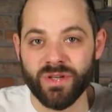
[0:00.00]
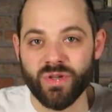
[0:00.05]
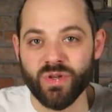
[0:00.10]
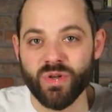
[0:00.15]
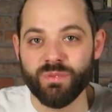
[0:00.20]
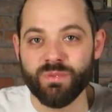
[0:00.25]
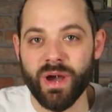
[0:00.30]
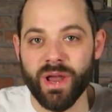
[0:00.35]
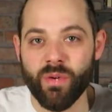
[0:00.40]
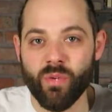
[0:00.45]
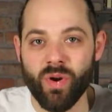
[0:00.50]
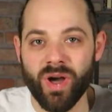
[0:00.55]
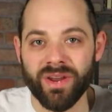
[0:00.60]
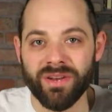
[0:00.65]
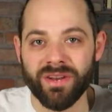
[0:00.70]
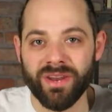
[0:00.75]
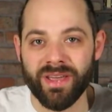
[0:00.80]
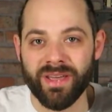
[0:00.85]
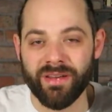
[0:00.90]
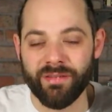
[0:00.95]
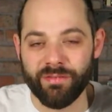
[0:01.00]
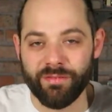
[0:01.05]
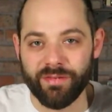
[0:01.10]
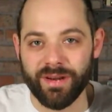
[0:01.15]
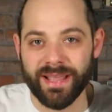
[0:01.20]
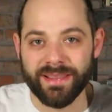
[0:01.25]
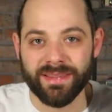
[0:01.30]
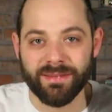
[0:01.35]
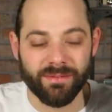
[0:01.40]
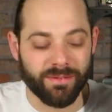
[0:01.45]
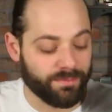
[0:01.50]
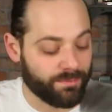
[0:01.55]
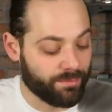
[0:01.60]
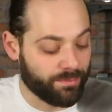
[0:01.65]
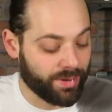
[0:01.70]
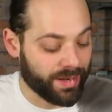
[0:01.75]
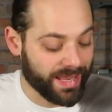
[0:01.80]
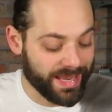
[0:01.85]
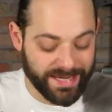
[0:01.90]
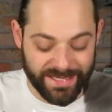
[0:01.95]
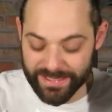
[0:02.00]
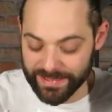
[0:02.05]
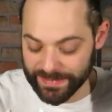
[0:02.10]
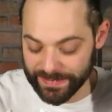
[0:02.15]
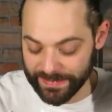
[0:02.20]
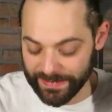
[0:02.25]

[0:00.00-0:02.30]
2x1 flat plate.